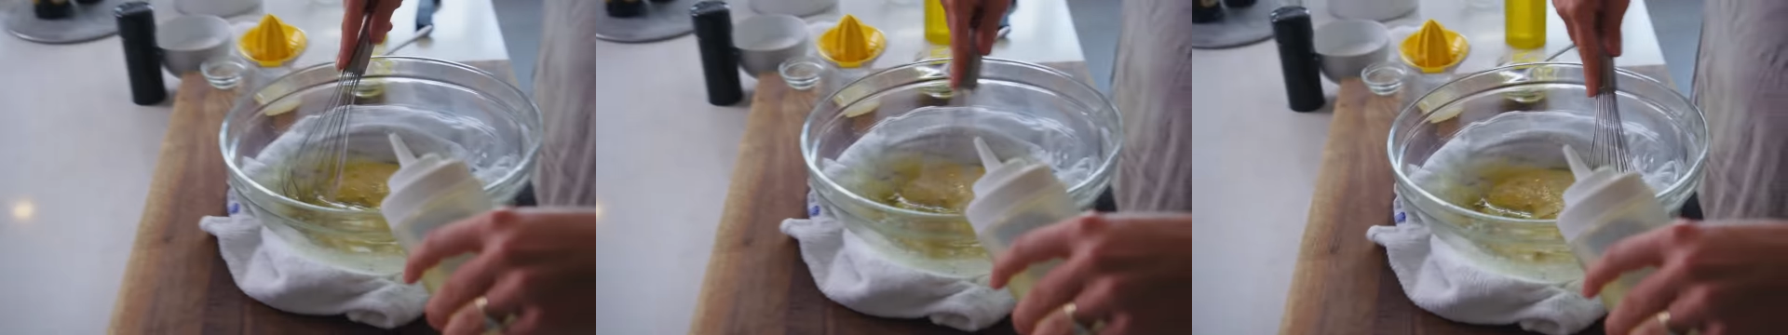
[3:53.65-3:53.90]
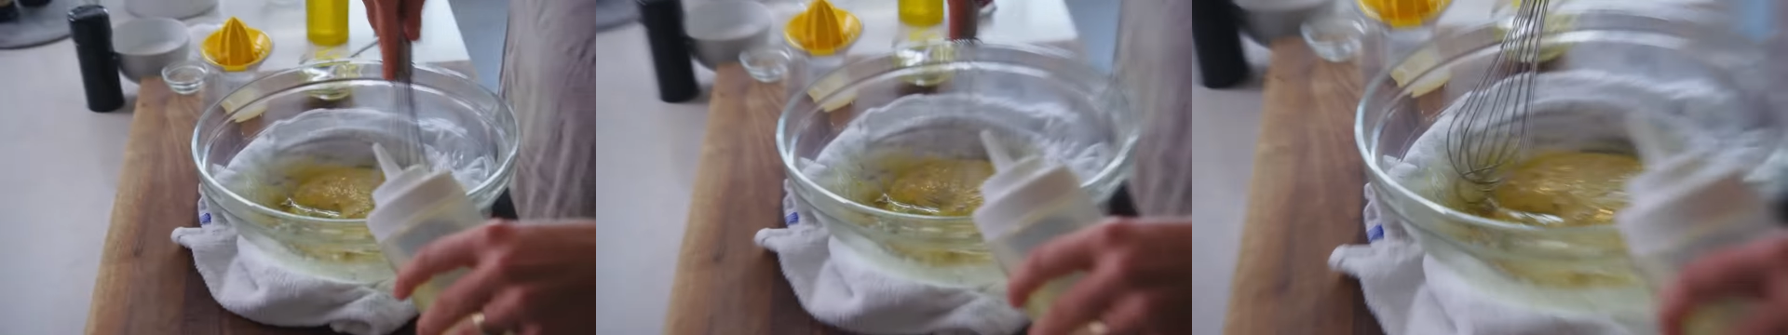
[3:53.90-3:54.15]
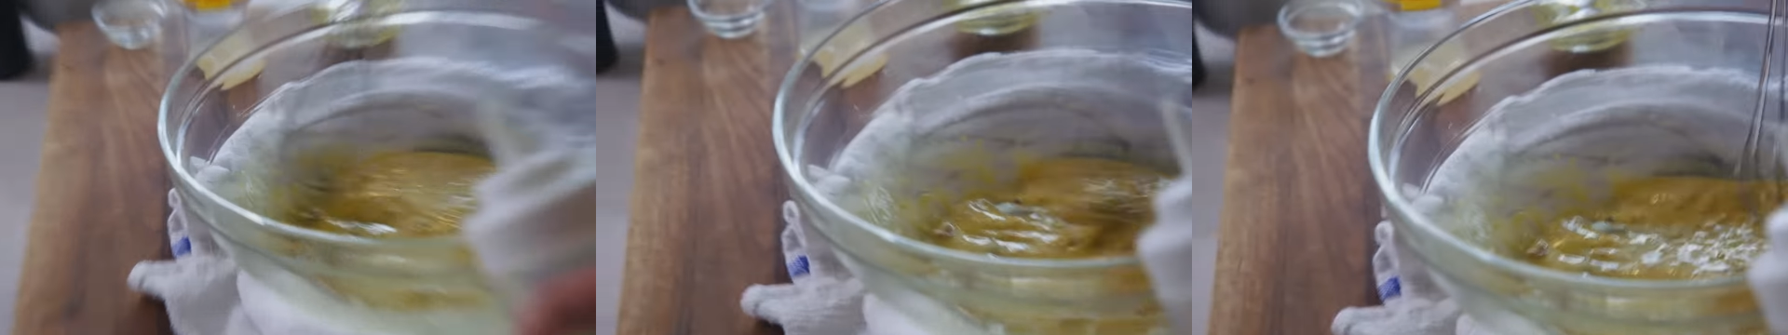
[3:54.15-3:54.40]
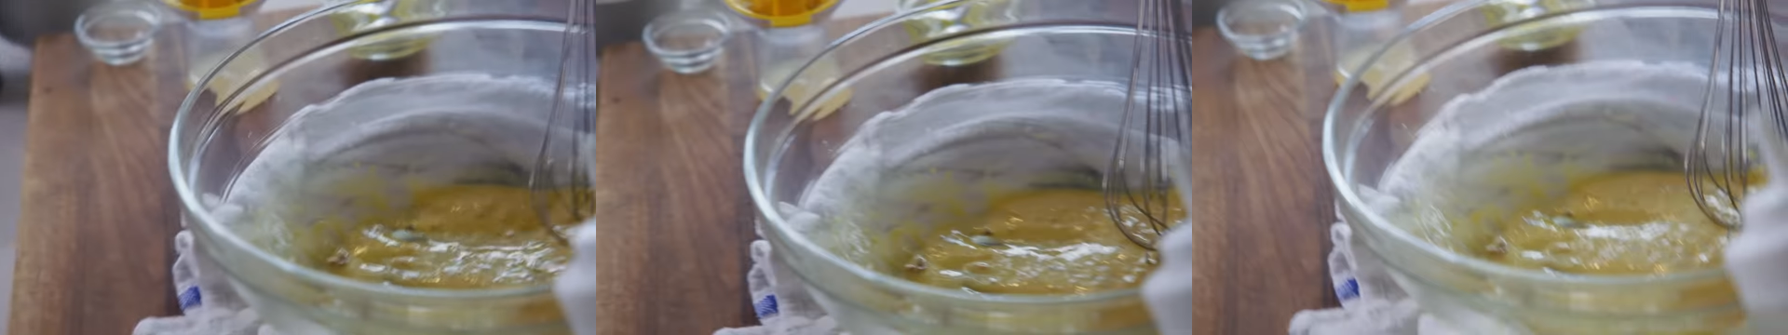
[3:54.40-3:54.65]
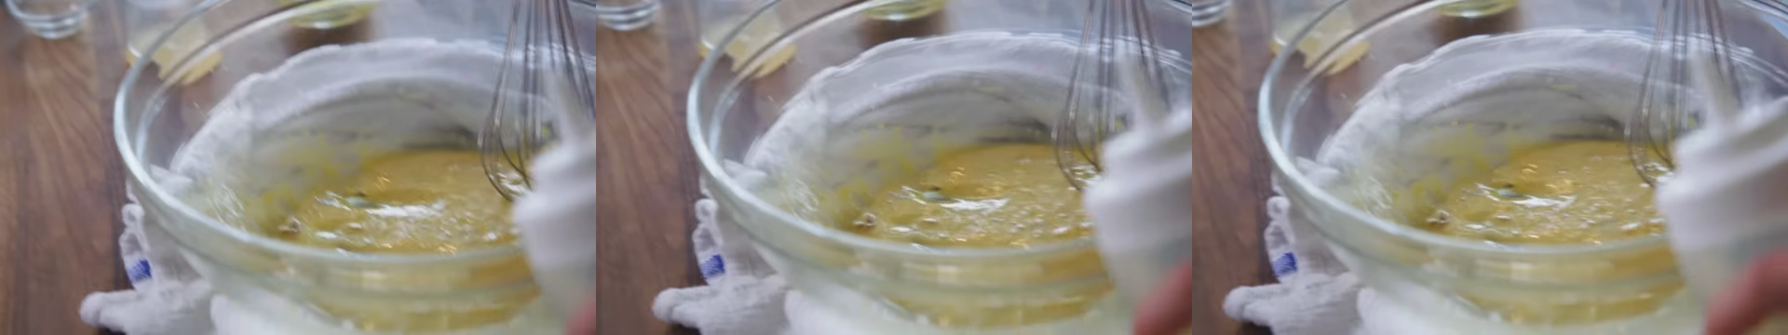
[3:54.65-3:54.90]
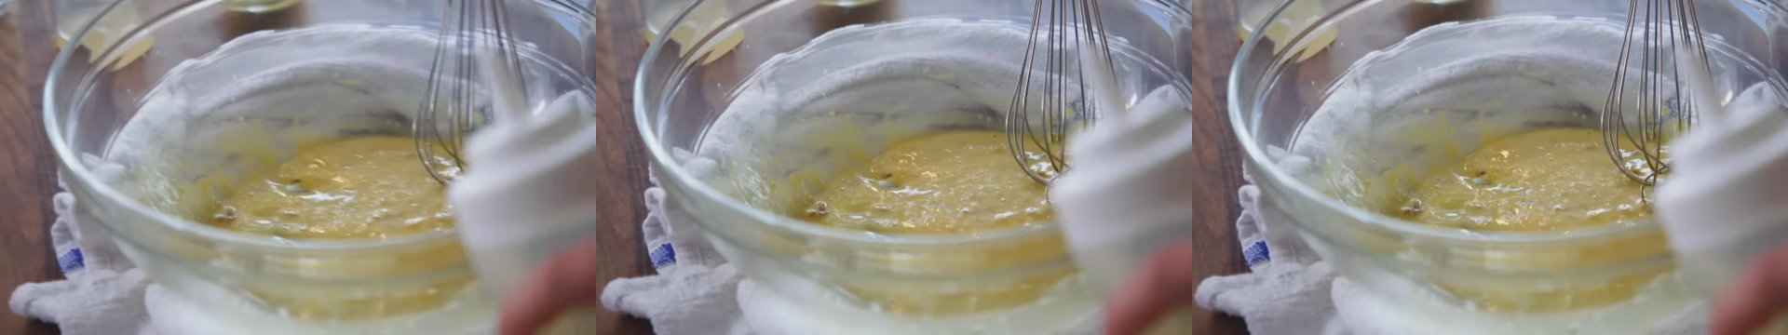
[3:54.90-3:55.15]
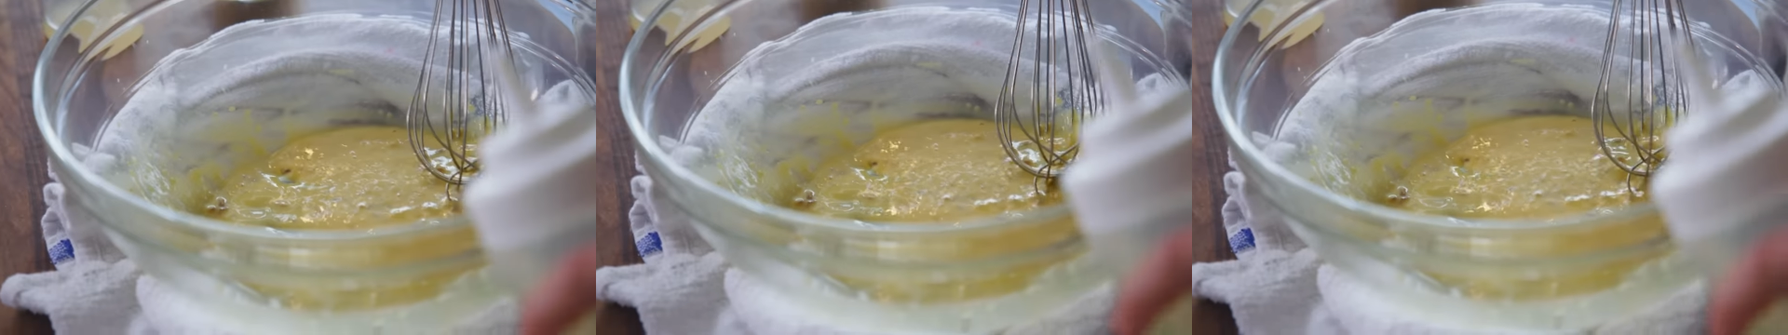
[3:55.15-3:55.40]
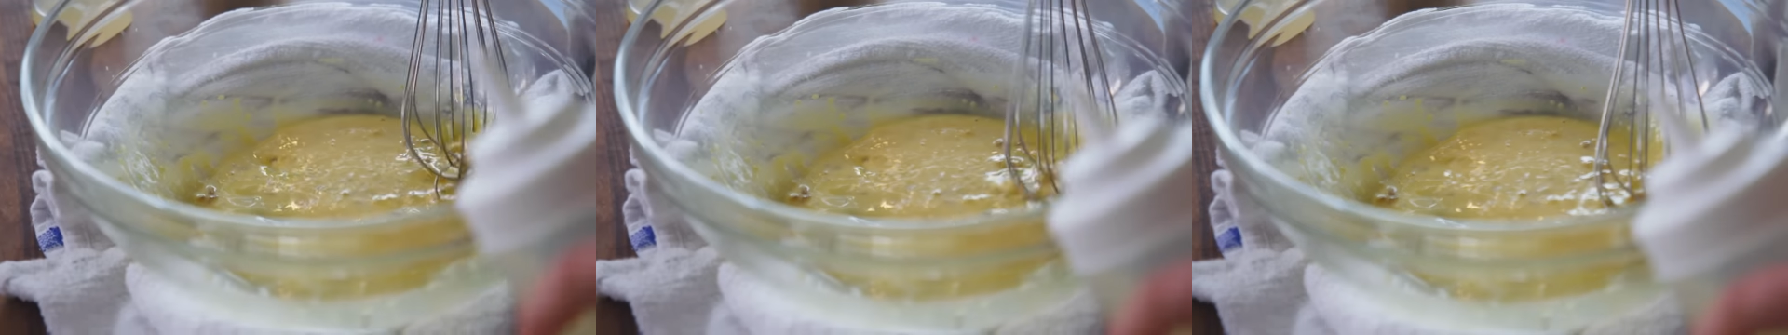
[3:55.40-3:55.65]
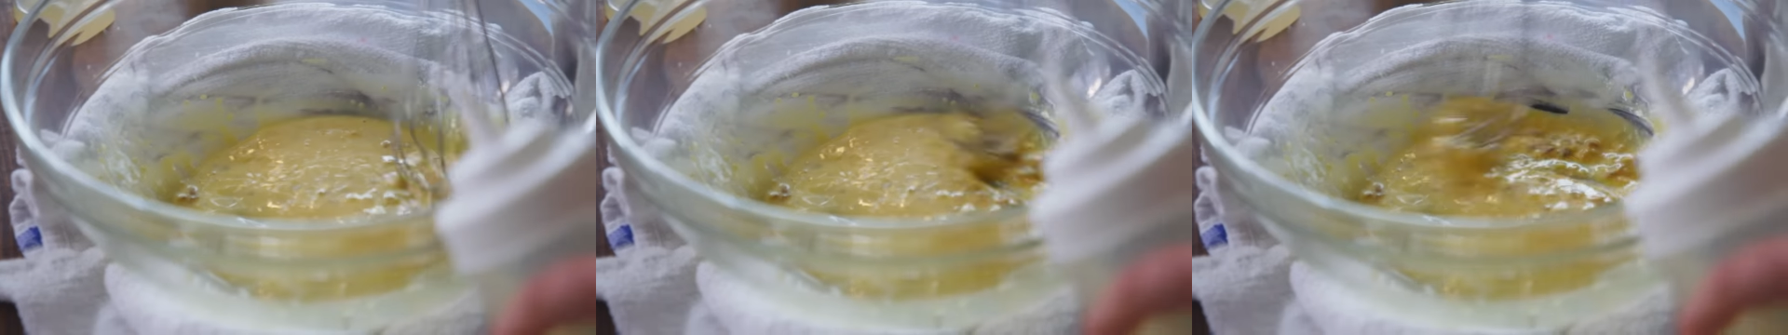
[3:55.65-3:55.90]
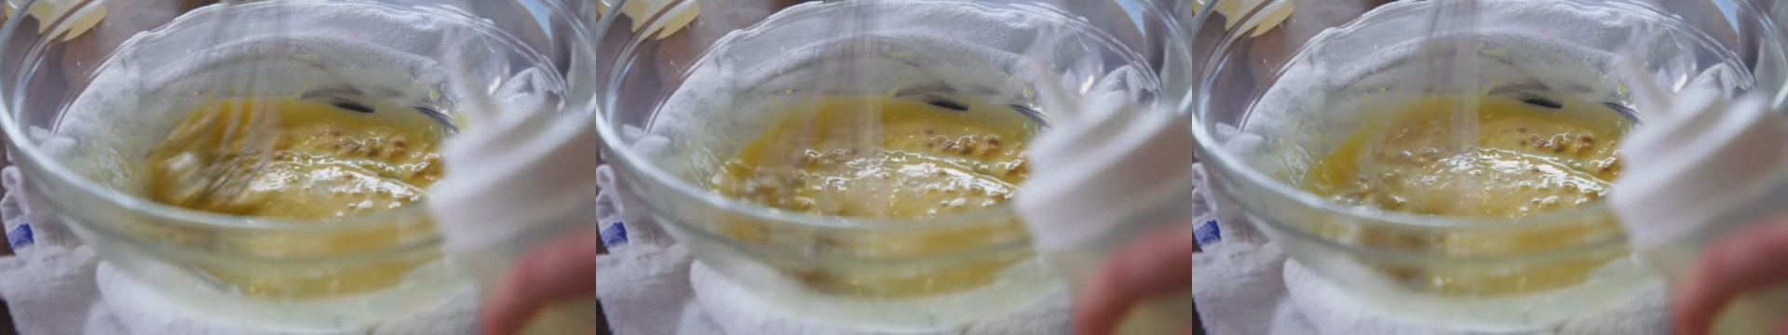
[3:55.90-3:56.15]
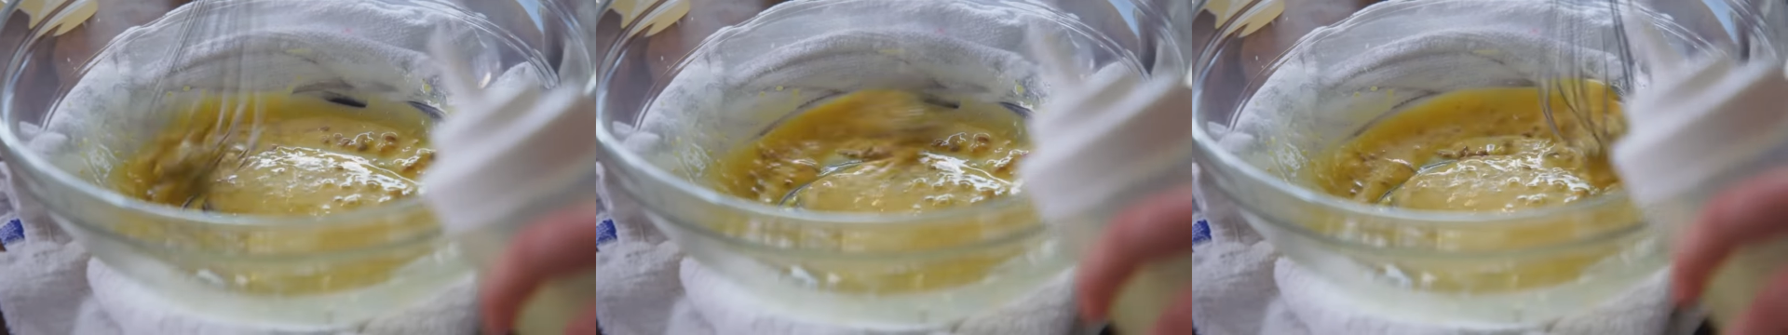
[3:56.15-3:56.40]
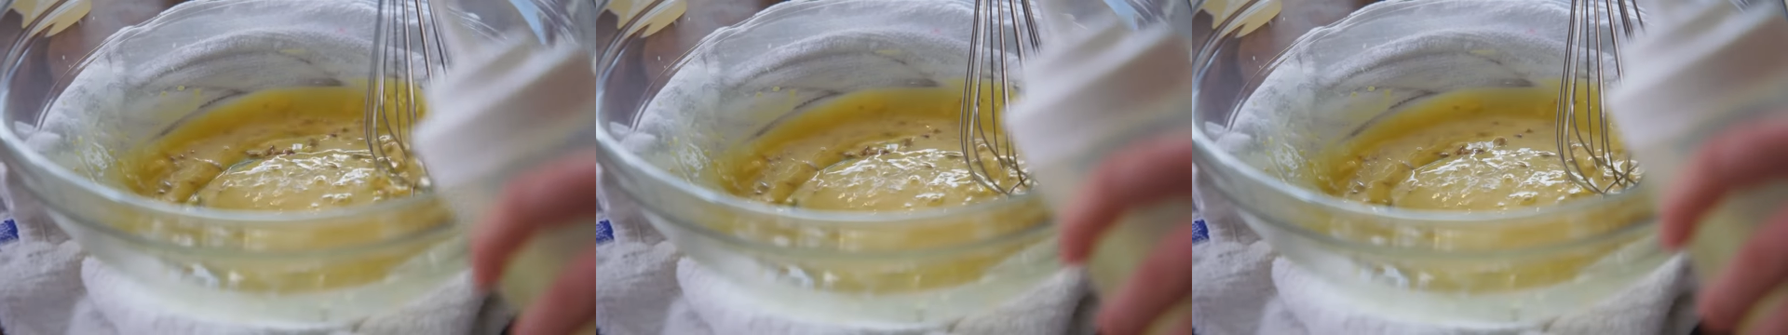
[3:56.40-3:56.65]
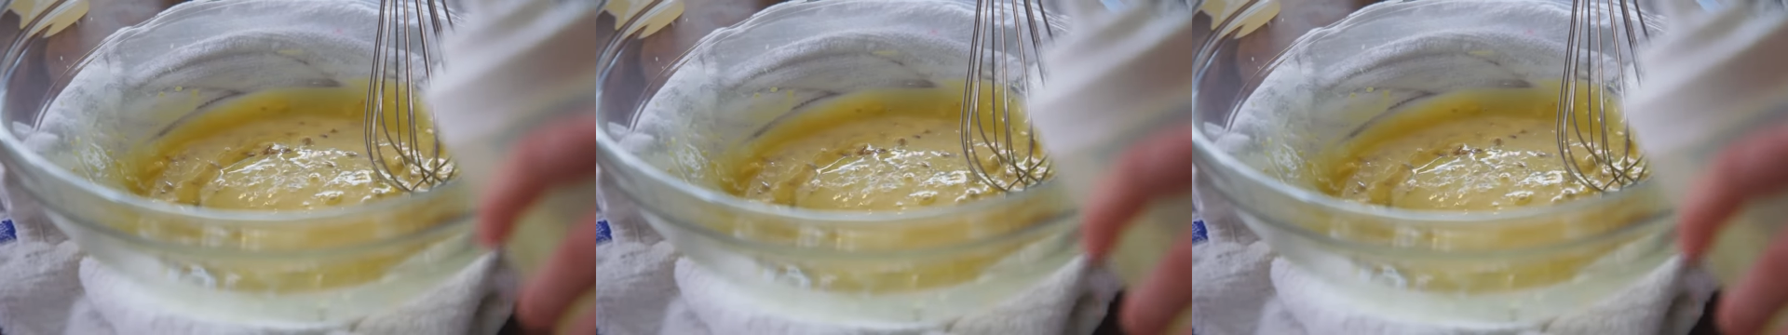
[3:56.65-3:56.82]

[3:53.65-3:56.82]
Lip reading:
[unreadable: no face in view]